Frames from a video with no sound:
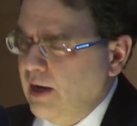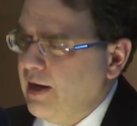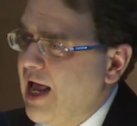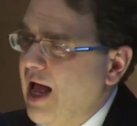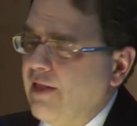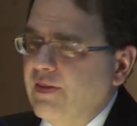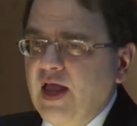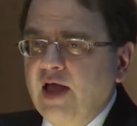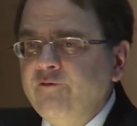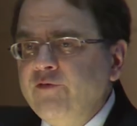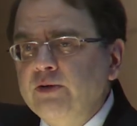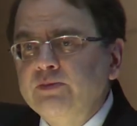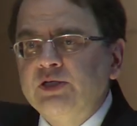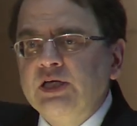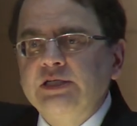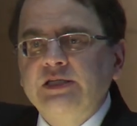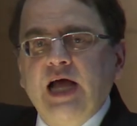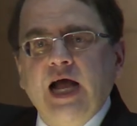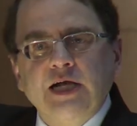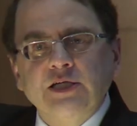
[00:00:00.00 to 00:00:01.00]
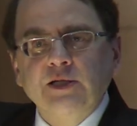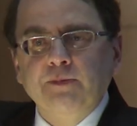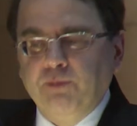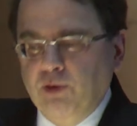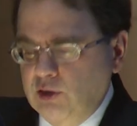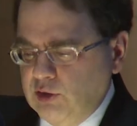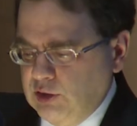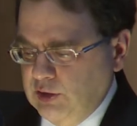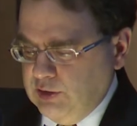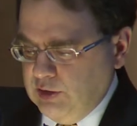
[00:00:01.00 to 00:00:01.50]
Now, the F O M C's asset
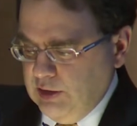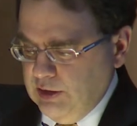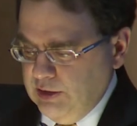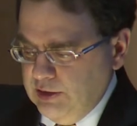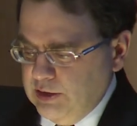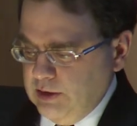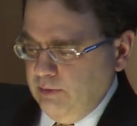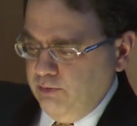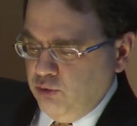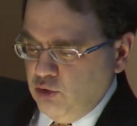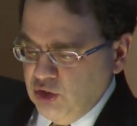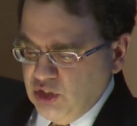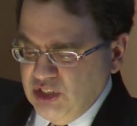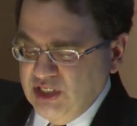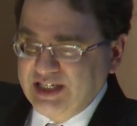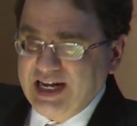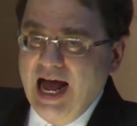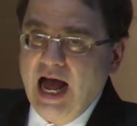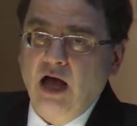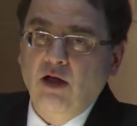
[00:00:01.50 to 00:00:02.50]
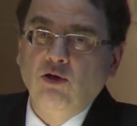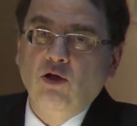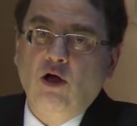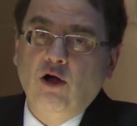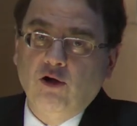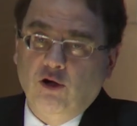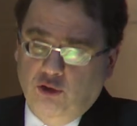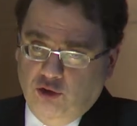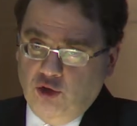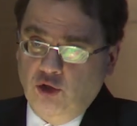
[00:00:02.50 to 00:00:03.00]
purchases push down
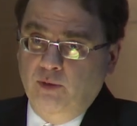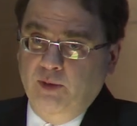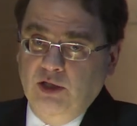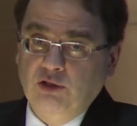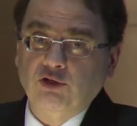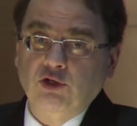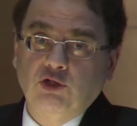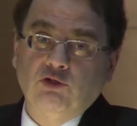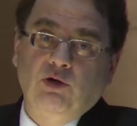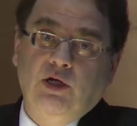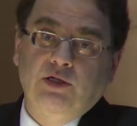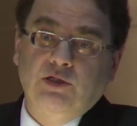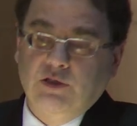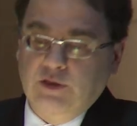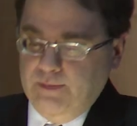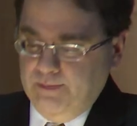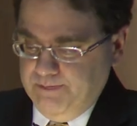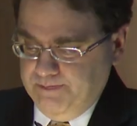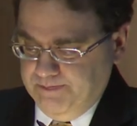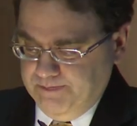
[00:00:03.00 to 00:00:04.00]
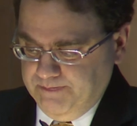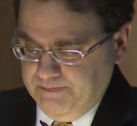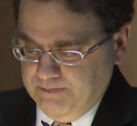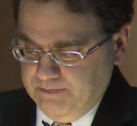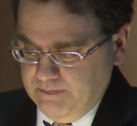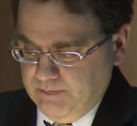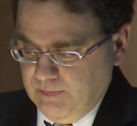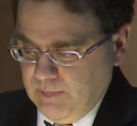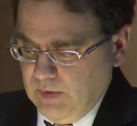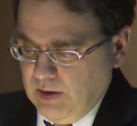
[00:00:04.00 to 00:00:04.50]
longer-term interest rates.
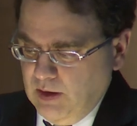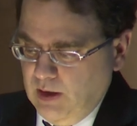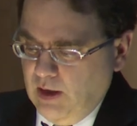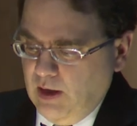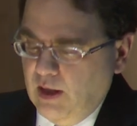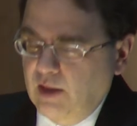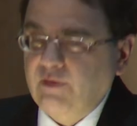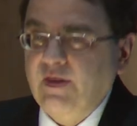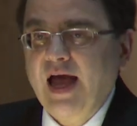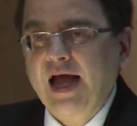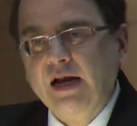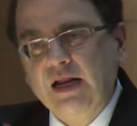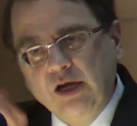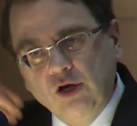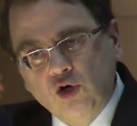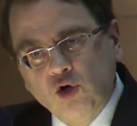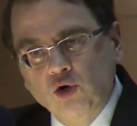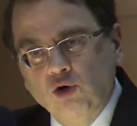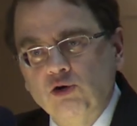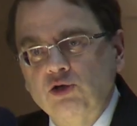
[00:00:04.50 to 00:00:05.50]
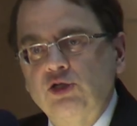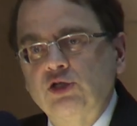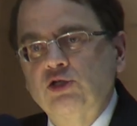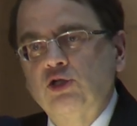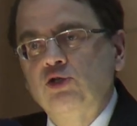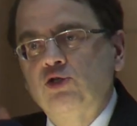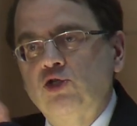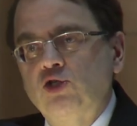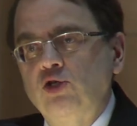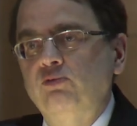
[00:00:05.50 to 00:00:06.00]
That encourages
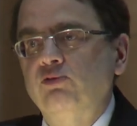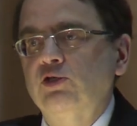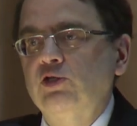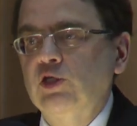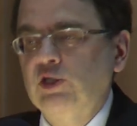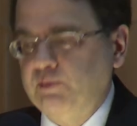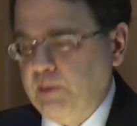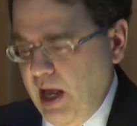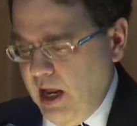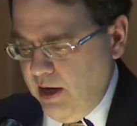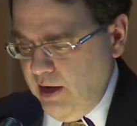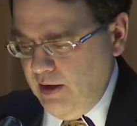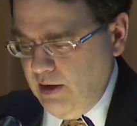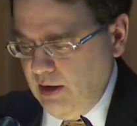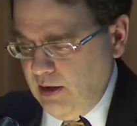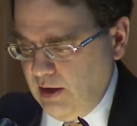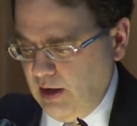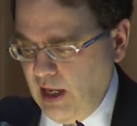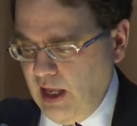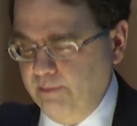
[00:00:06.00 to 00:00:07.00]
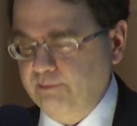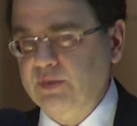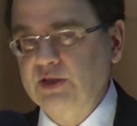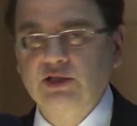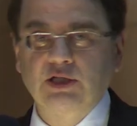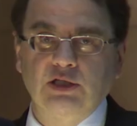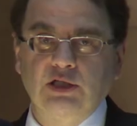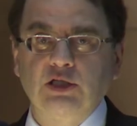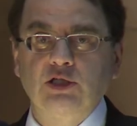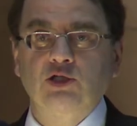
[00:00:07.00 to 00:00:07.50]
consumers to spend and
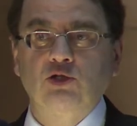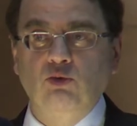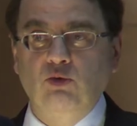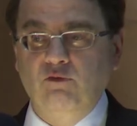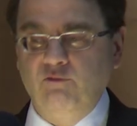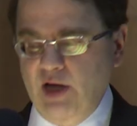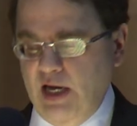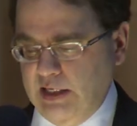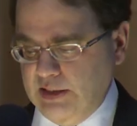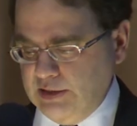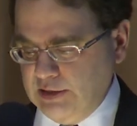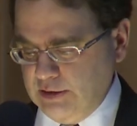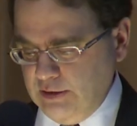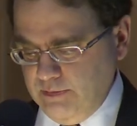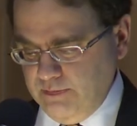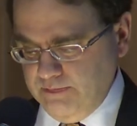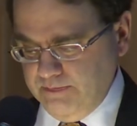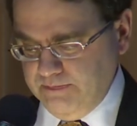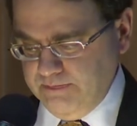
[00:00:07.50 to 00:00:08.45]
businesses to invest.